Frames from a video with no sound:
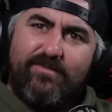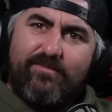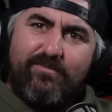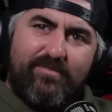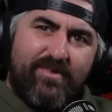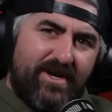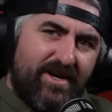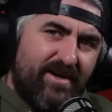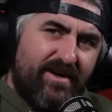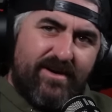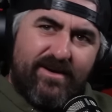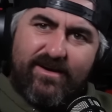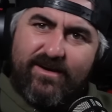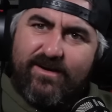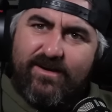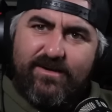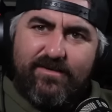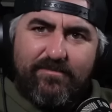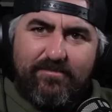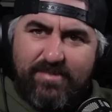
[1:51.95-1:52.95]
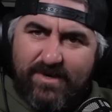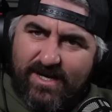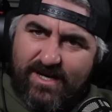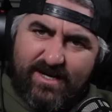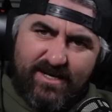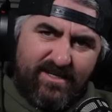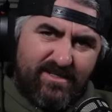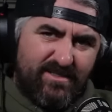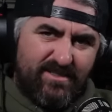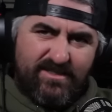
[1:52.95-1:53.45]
beer,
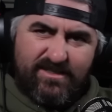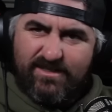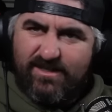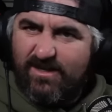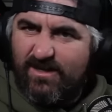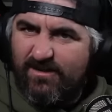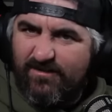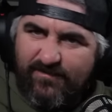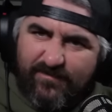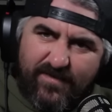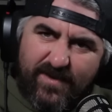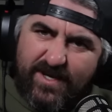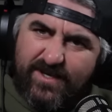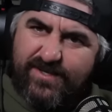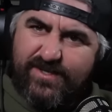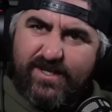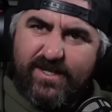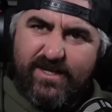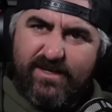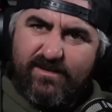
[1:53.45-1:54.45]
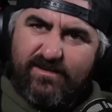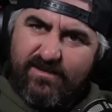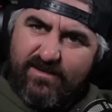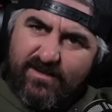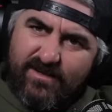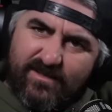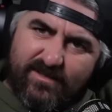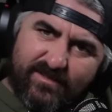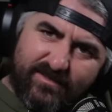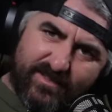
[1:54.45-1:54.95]
buzz, fishing
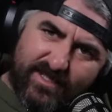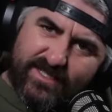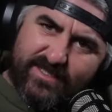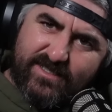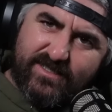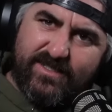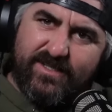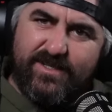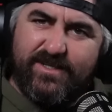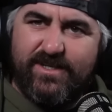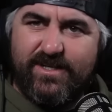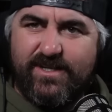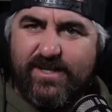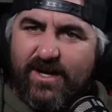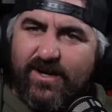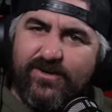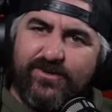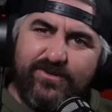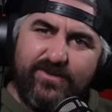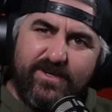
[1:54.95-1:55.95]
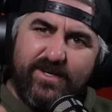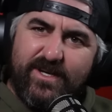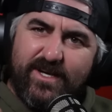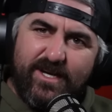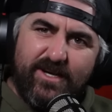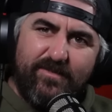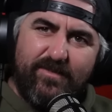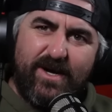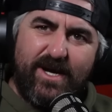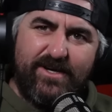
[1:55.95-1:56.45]
listening to country
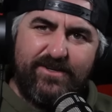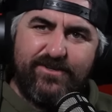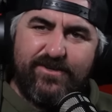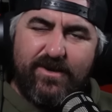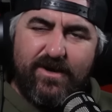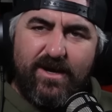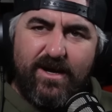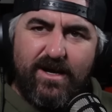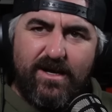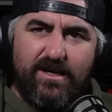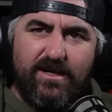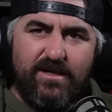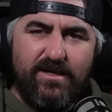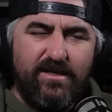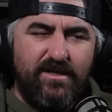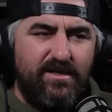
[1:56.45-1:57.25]
in my truck,